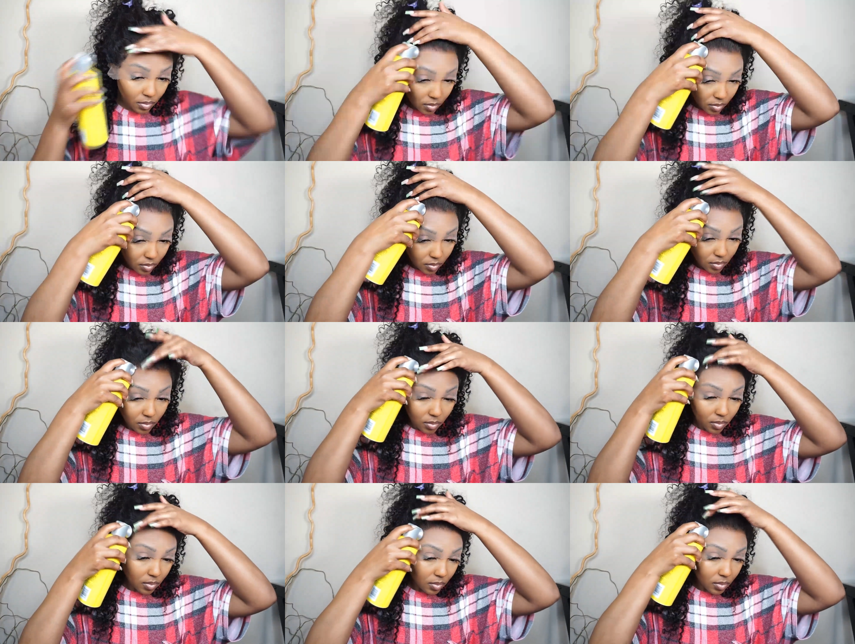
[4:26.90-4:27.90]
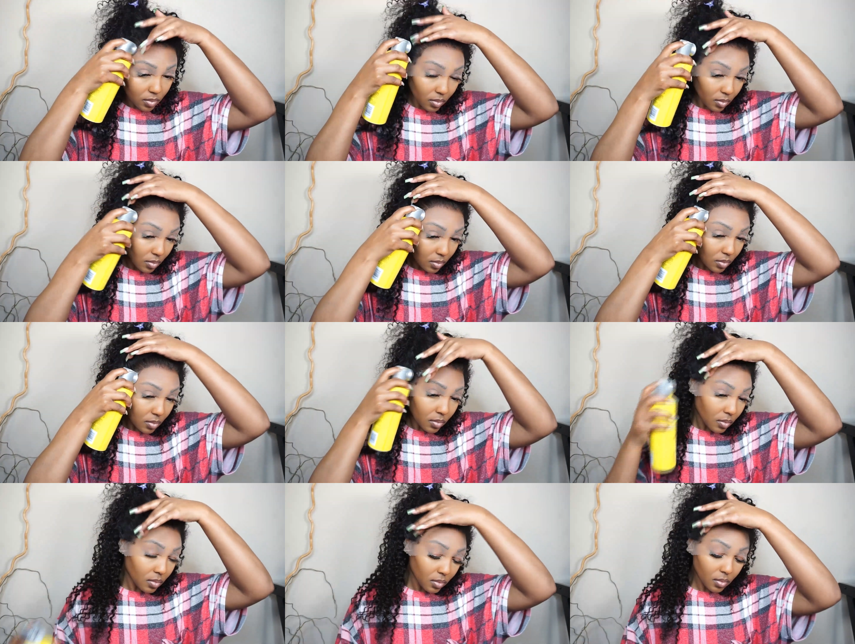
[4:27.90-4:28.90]

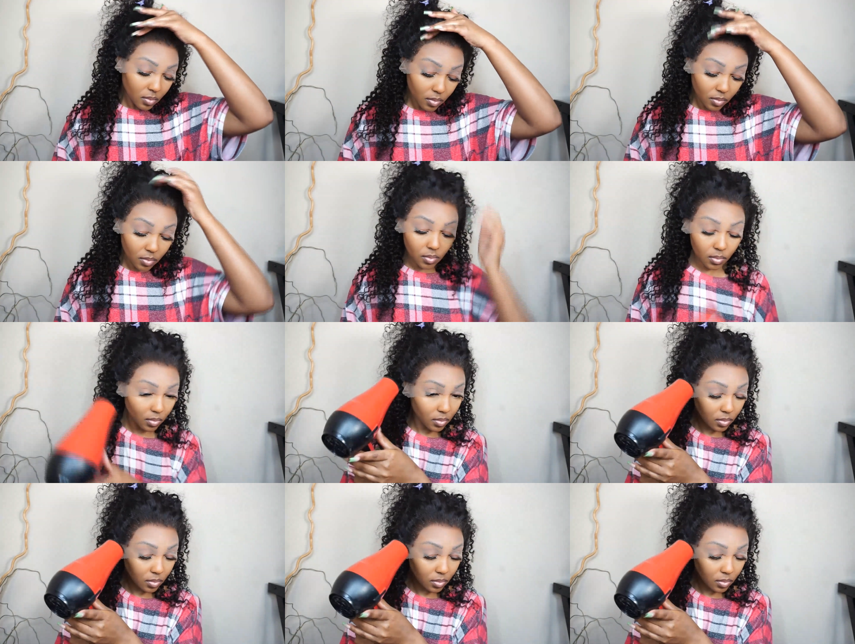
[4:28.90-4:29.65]
No one is speaking in this clip.